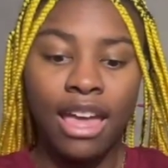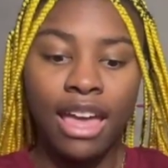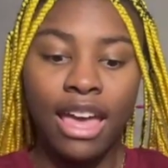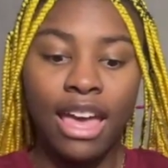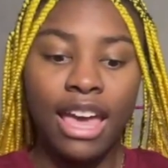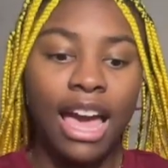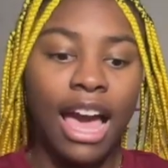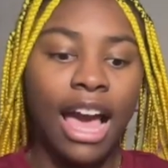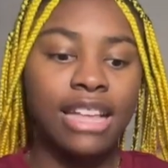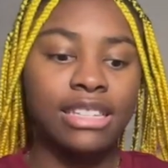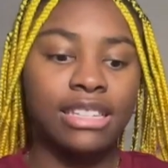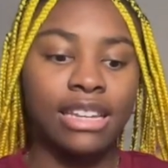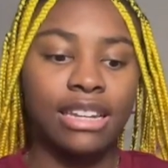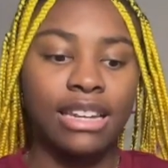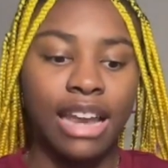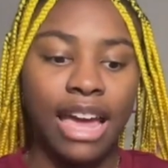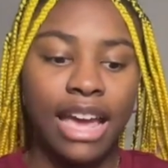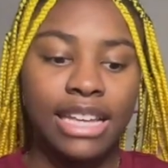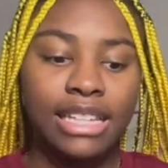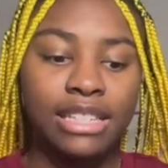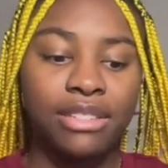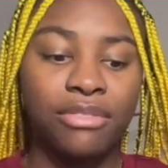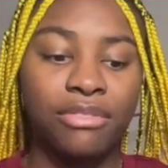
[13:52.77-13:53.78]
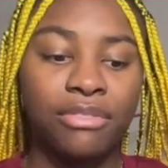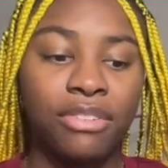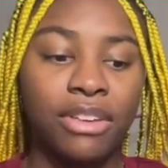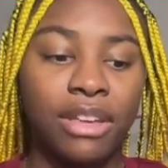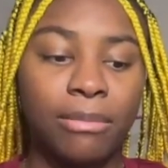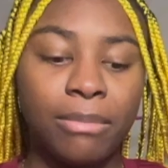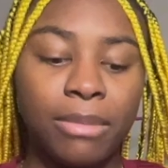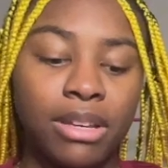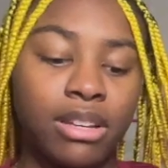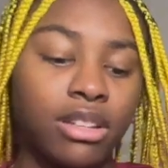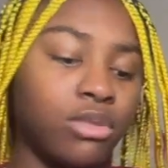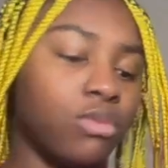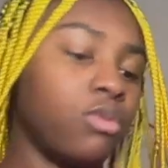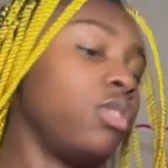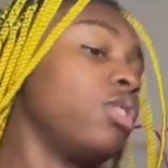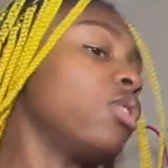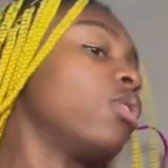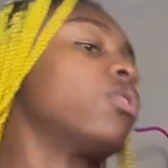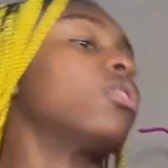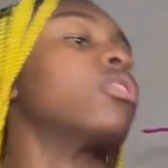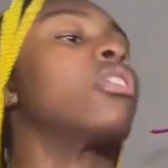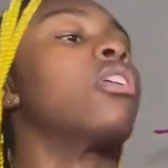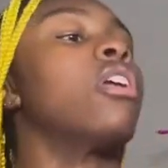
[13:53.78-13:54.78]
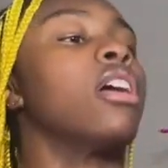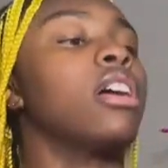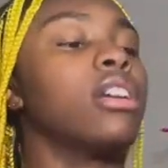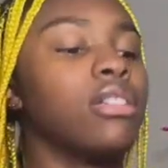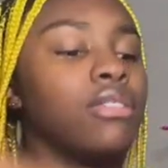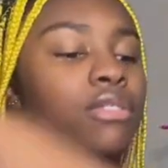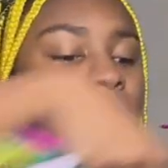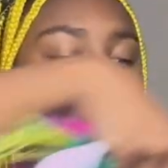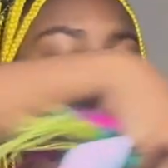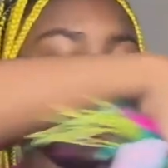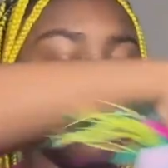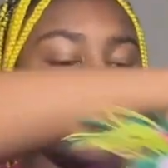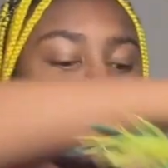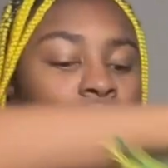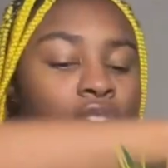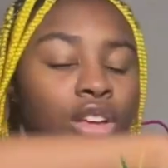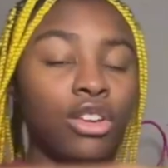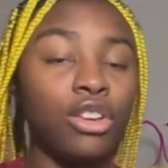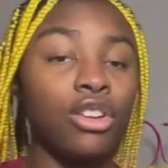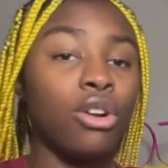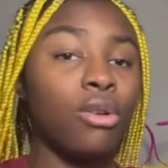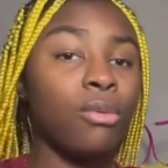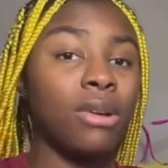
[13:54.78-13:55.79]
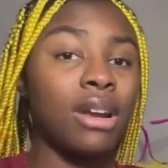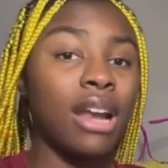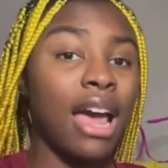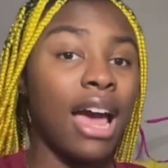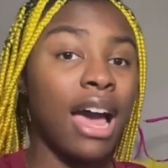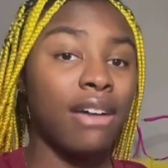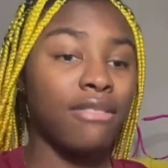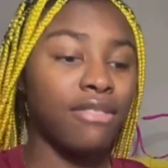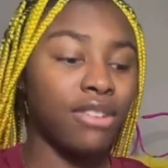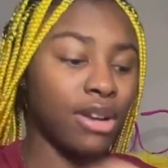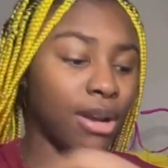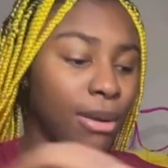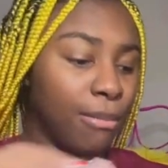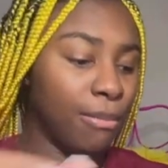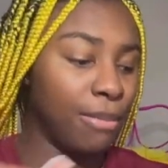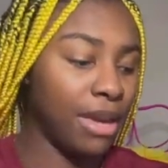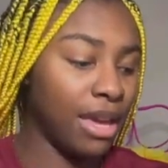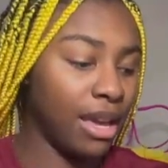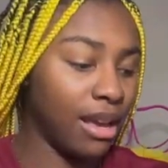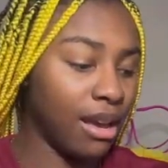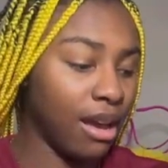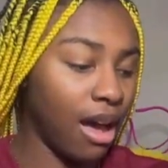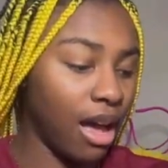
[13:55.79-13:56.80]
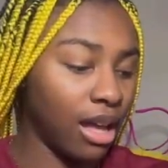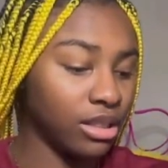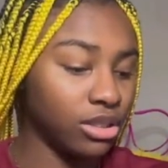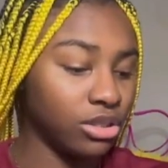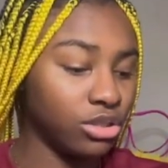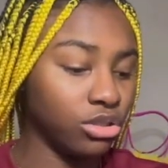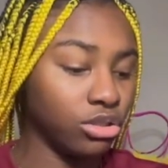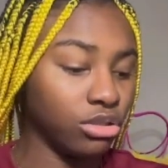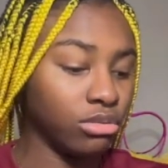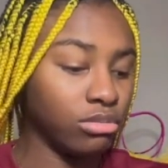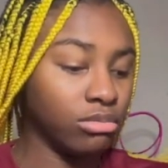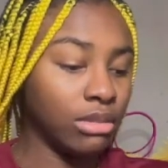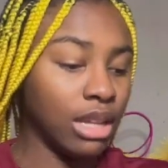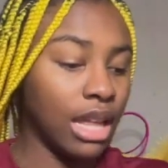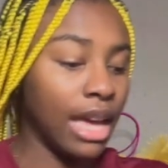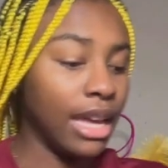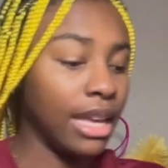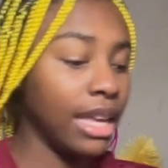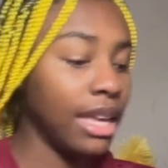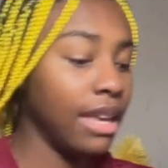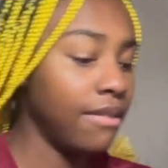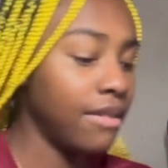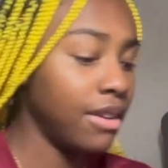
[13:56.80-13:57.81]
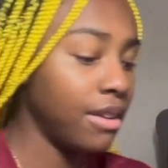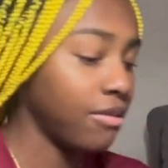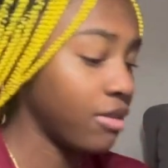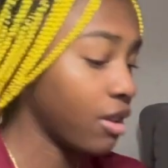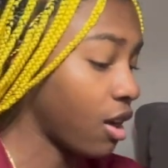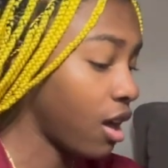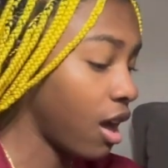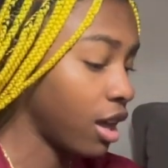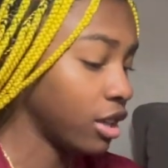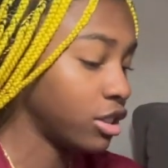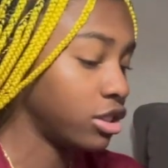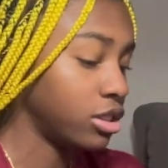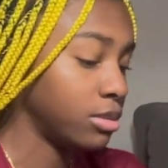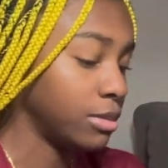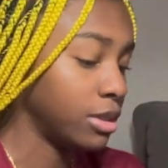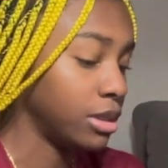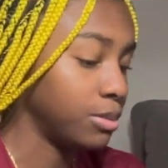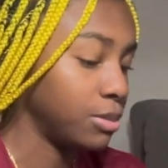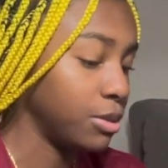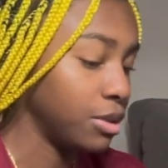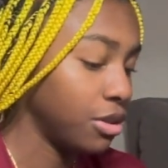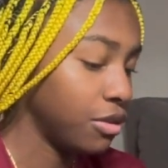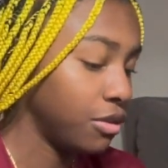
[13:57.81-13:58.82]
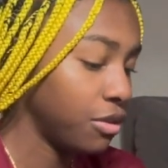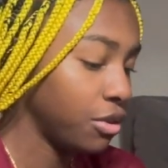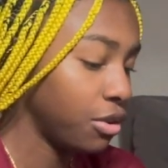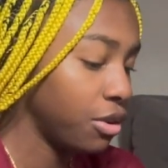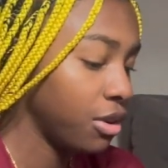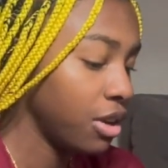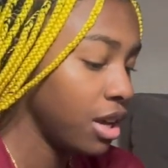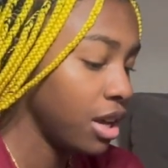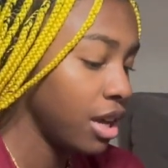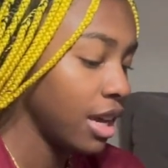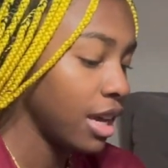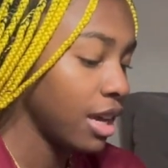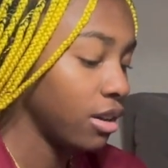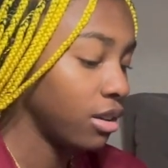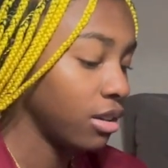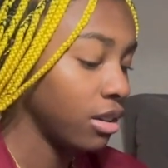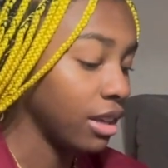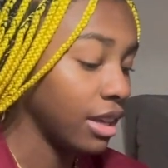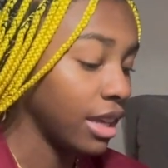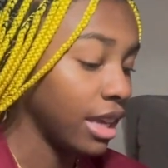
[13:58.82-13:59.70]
it has a nice fit. Because when you go to carnival, you don't wanna have on a big costume. Like, even if the costume is beautiful, it'll look